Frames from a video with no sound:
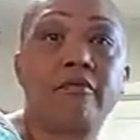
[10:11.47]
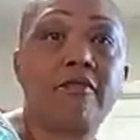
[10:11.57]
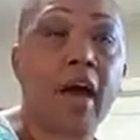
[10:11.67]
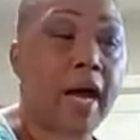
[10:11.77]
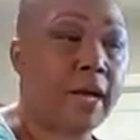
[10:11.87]

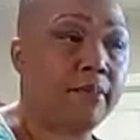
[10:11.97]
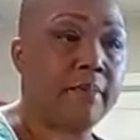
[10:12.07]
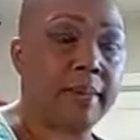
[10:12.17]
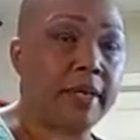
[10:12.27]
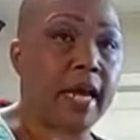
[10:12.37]
Five,
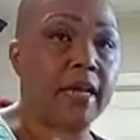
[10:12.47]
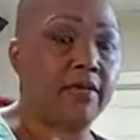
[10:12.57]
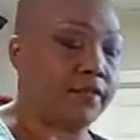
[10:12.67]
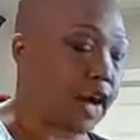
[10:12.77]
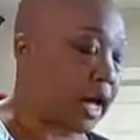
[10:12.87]
maybe not
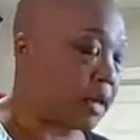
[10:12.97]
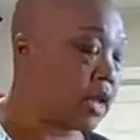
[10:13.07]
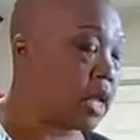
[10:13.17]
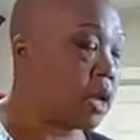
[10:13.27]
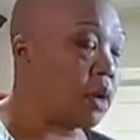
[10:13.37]
even five.
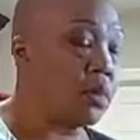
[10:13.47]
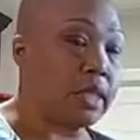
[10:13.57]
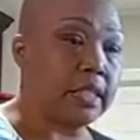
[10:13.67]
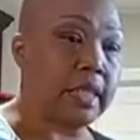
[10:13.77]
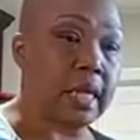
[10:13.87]
We
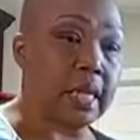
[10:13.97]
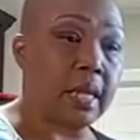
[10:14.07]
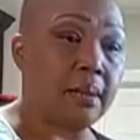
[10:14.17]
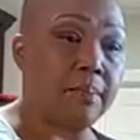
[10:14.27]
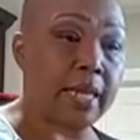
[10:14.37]
did
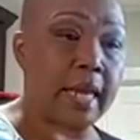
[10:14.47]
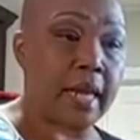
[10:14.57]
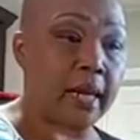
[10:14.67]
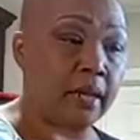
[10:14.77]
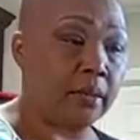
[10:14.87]

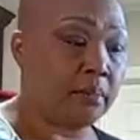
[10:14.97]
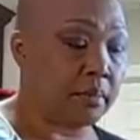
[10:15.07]
banana,